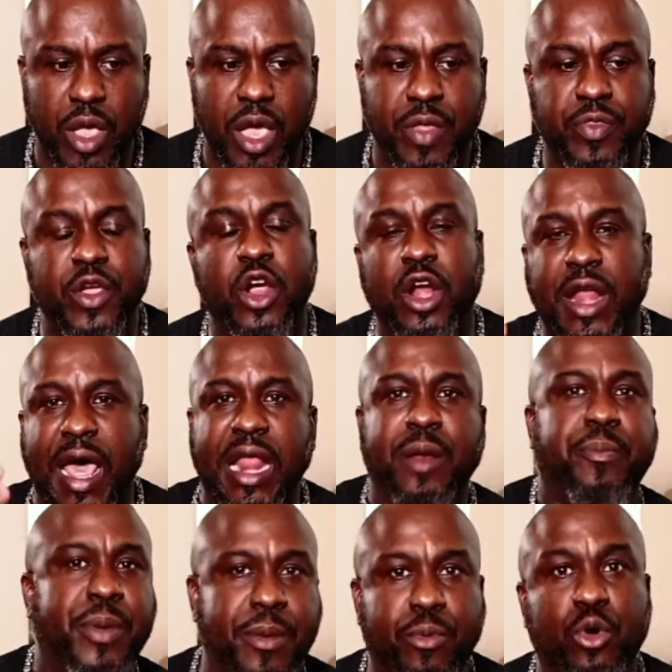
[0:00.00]
And there are a lot
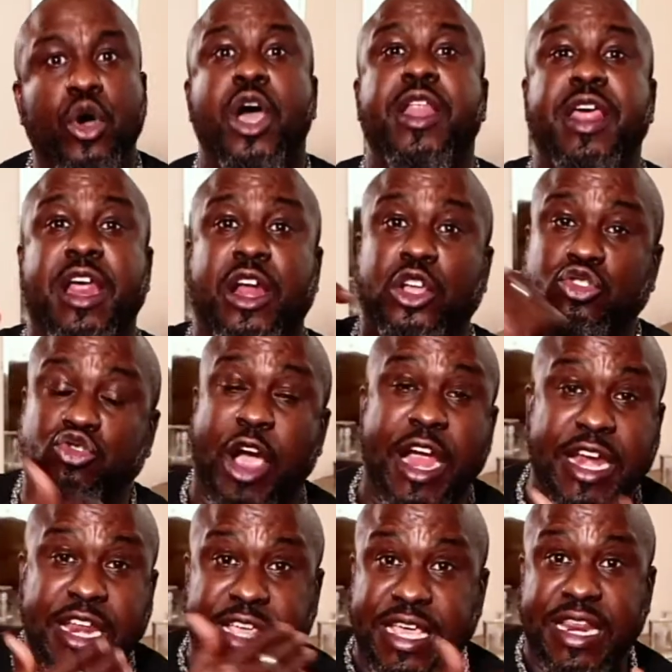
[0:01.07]
of people that are
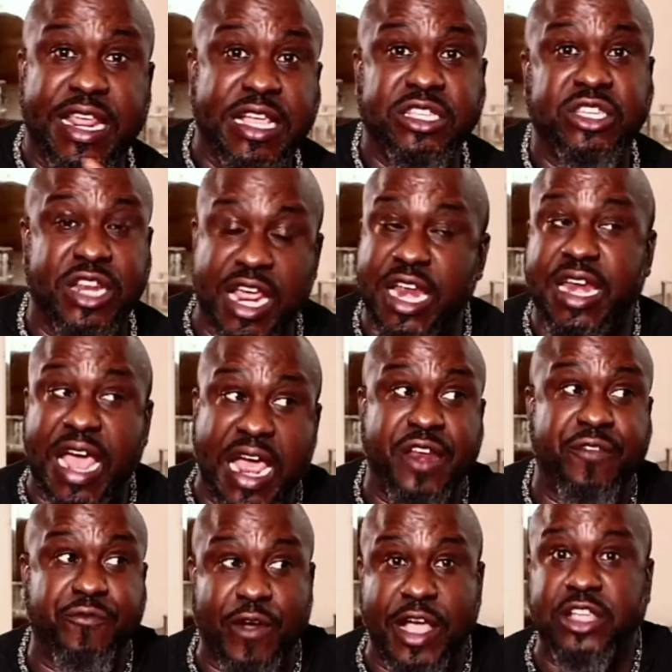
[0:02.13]
trying to get into that 9
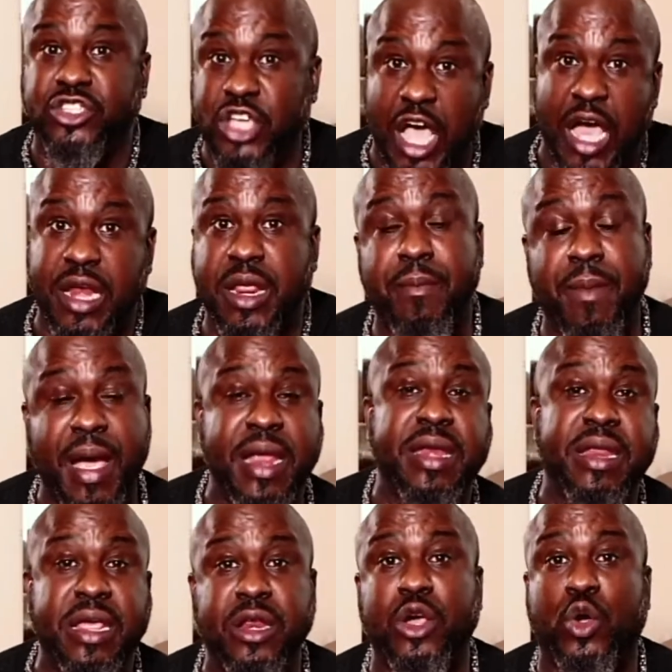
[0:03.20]
to 5 job that might
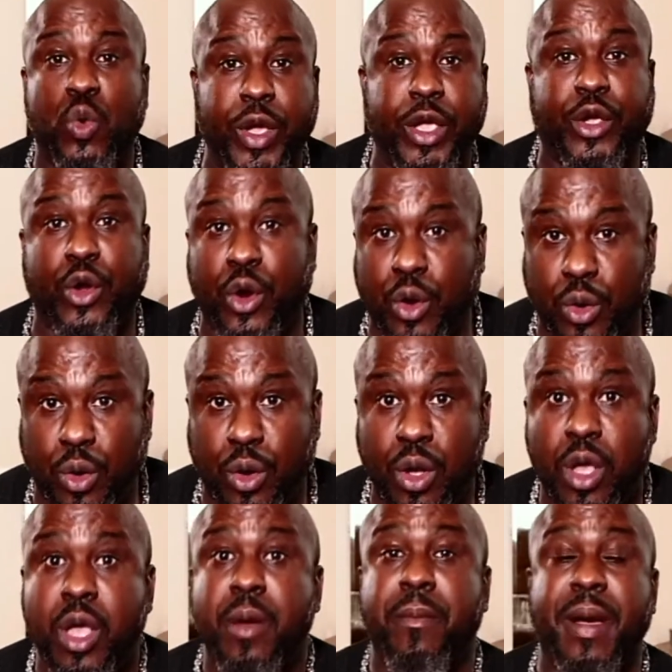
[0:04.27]
need a quick curl,
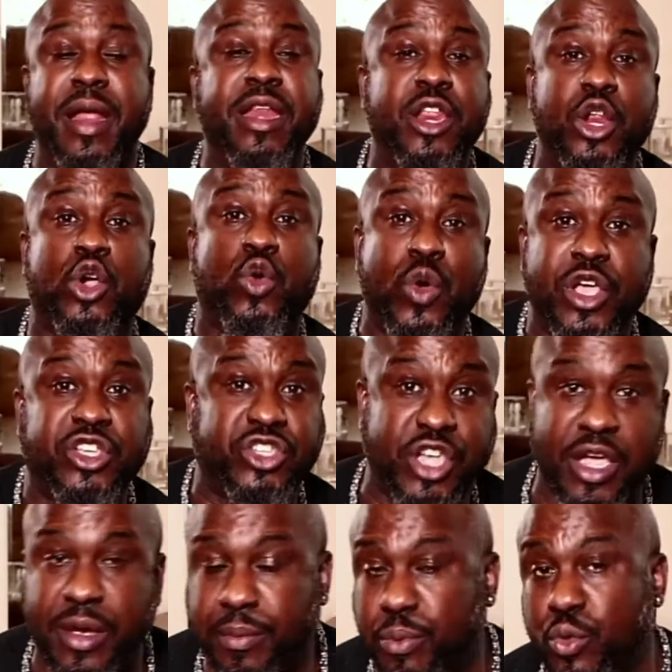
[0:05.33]
might need a quick
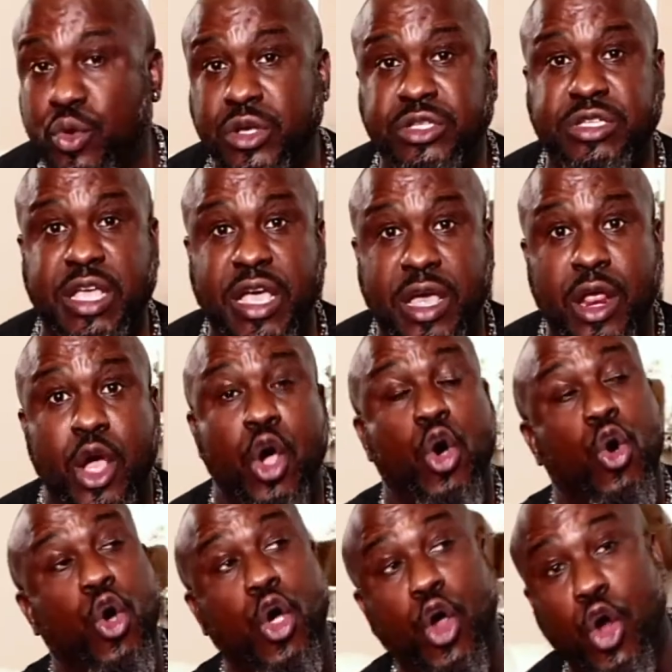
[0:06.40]
shampoo and set,
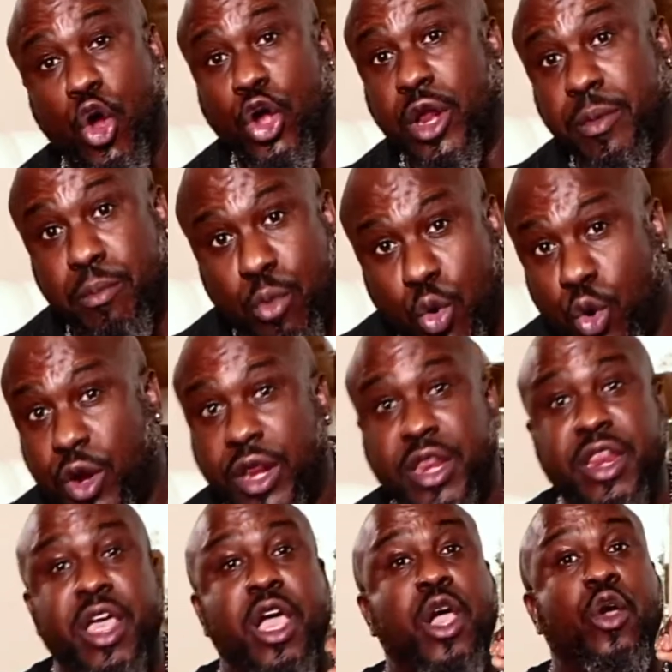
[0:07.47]
or early
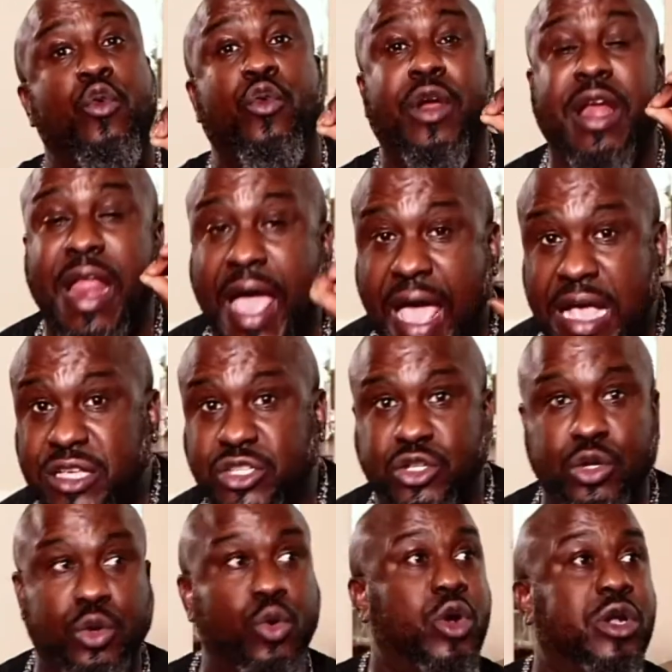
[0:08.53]
morning
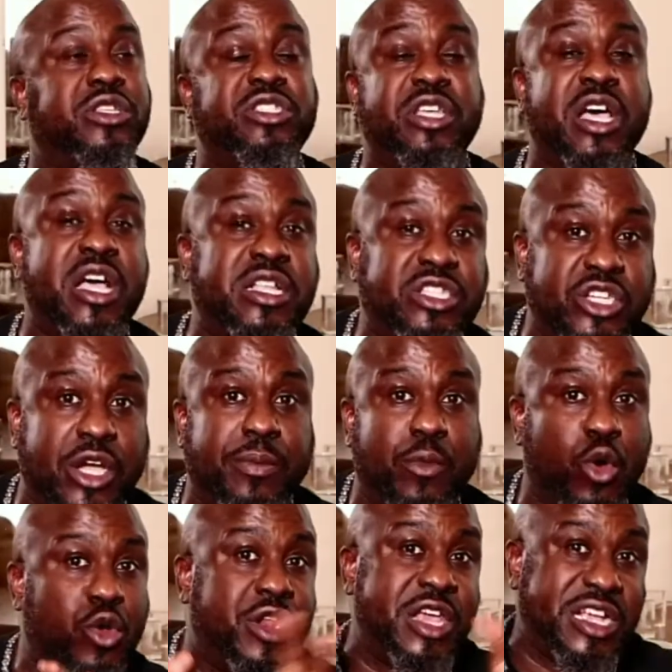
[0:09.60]
relaxer, or a touch up
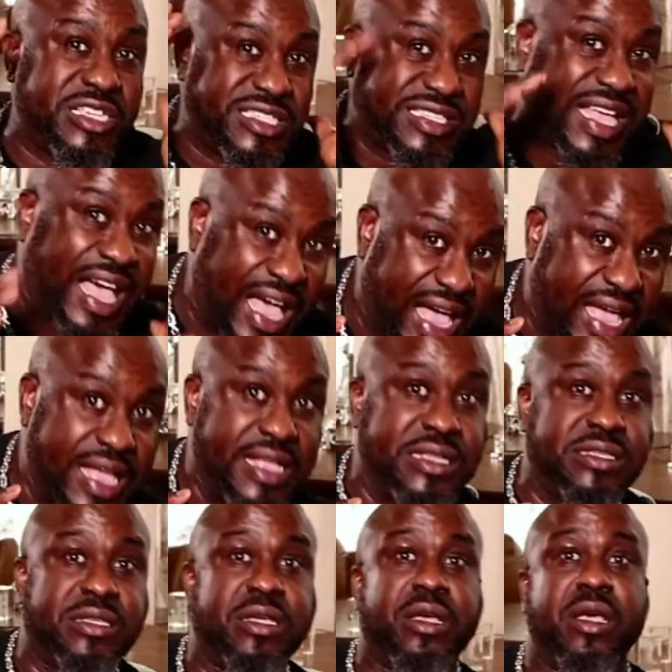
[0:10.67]
on their
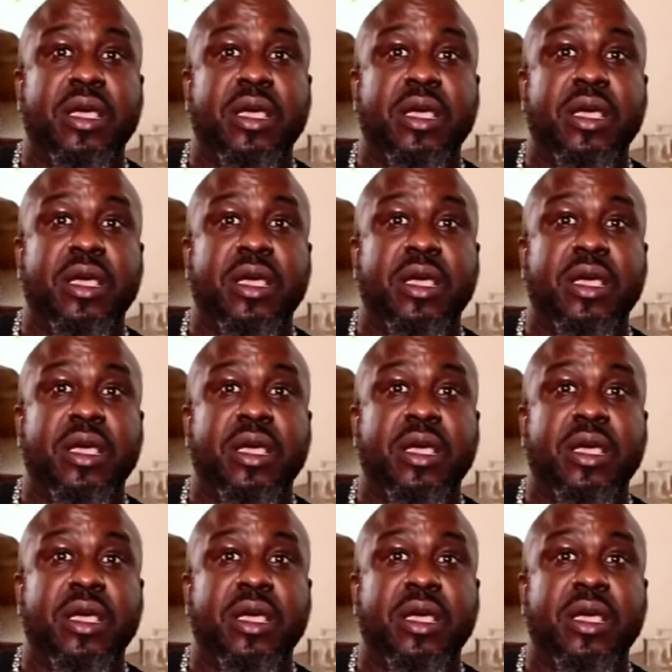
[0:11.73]
sides.